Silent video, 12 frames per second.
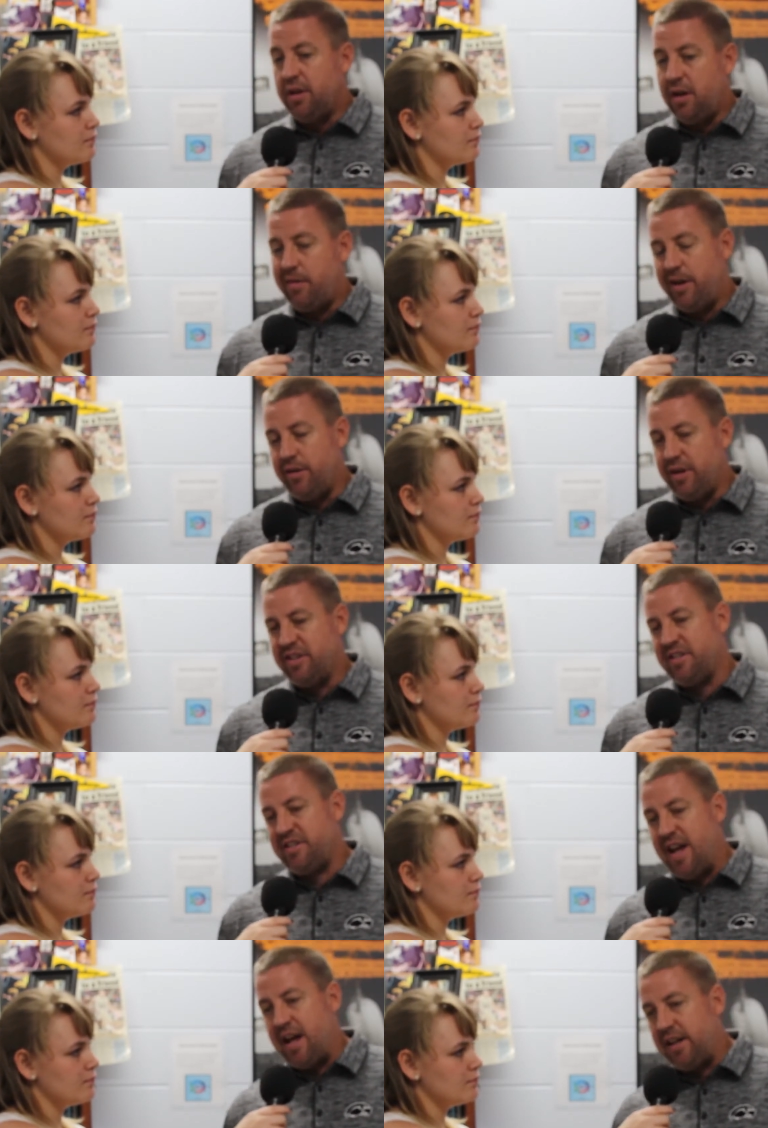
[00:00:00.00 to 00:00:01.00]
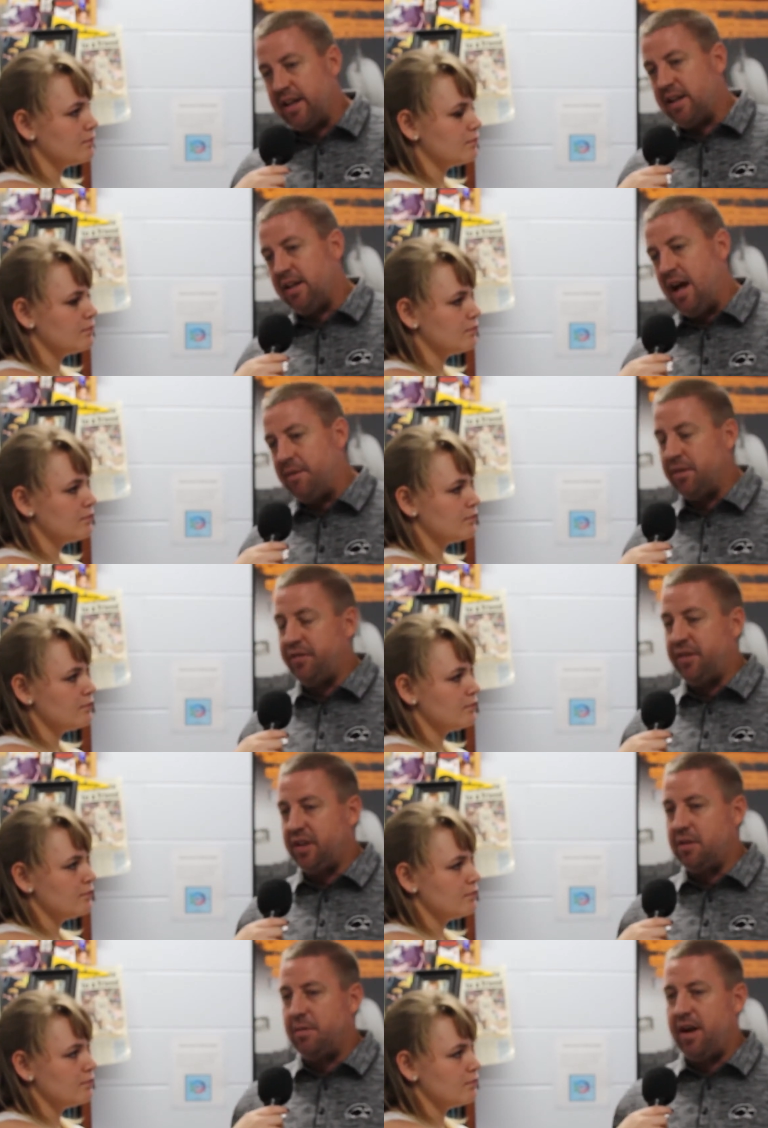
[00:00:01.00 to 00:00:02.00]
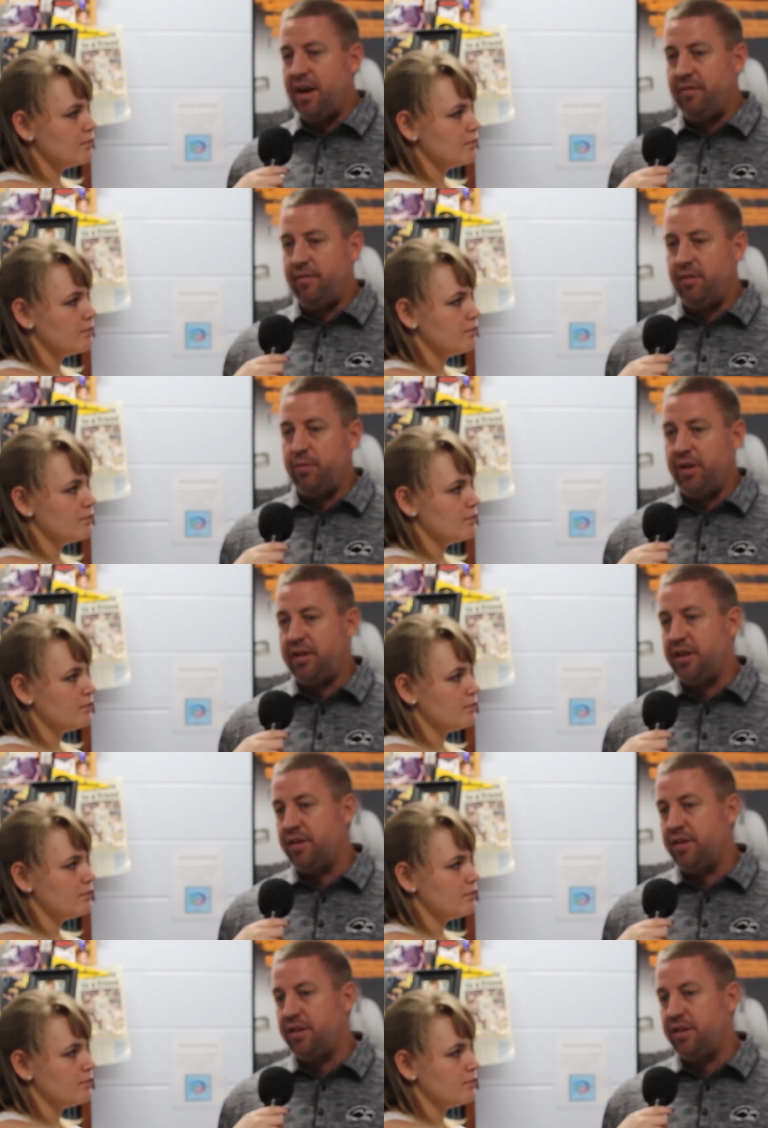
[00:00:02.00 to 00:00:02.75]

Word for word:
Speaker 1: Um, I know it doesn't sound like a lot, but if you think about every week that